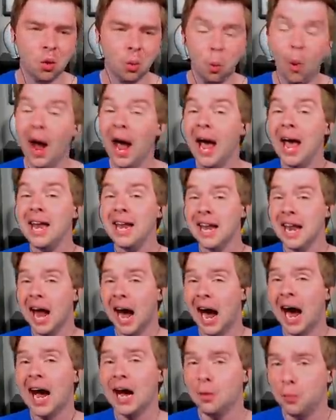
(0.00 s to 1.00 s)
When
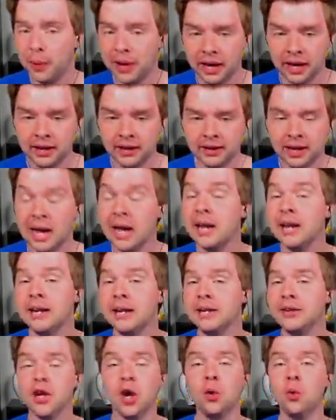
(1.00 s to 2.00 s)
I win
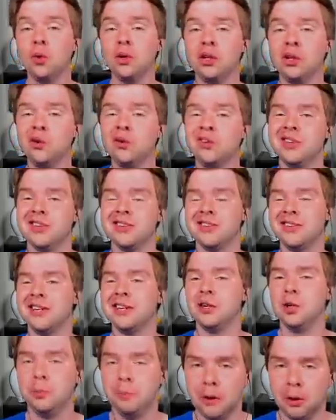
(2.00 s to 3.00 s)
and don't lose a
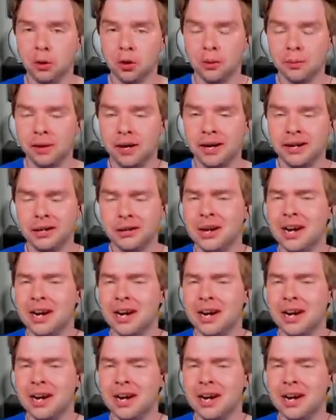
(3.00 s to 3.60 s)
single Pokemon,